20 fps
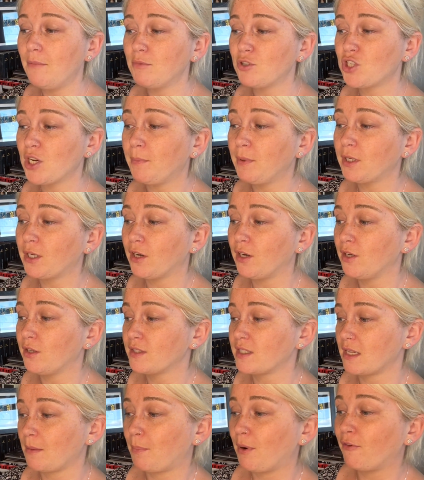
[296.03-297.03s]
Trouble
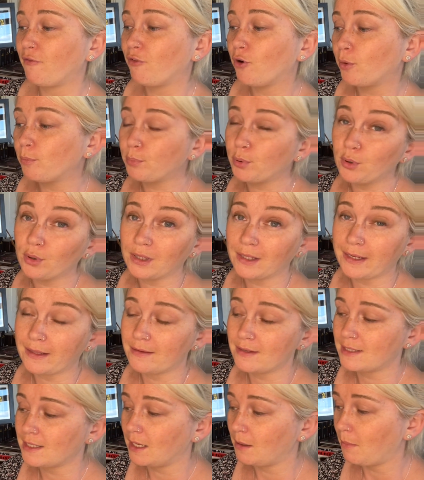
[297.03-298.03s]
Girls performed poorly at
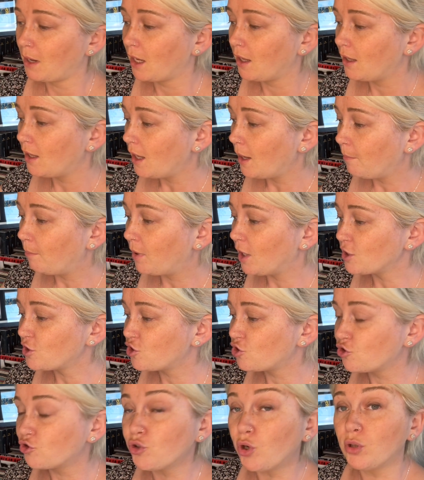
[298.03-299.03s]
the cinema, but
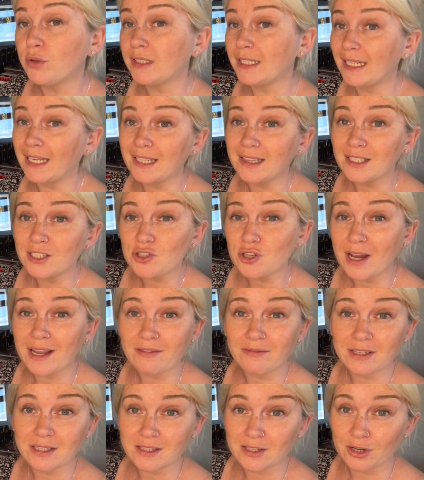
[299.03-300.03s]
strongly in the
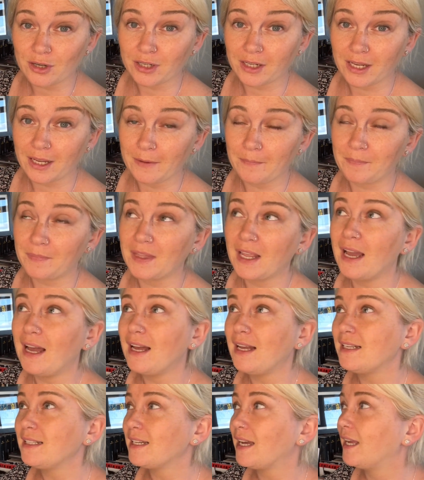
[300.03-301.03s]
drive-in circuit.
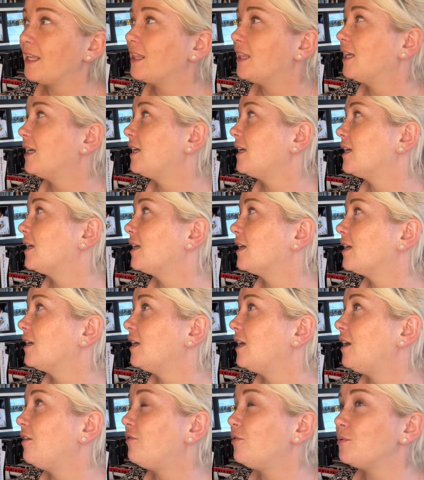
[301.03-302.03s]
And I think
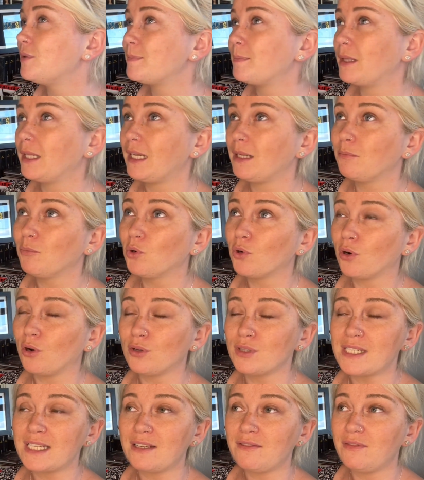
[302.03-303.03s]
if it was played more
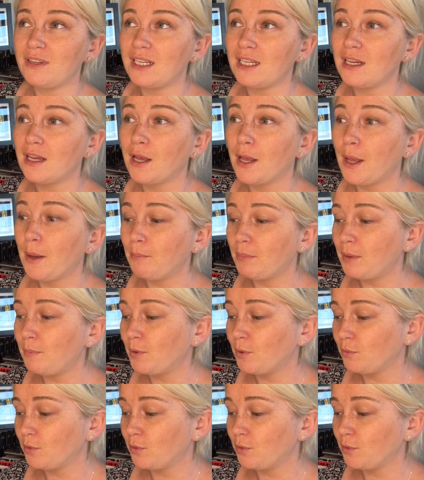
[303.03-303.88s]
on TV, people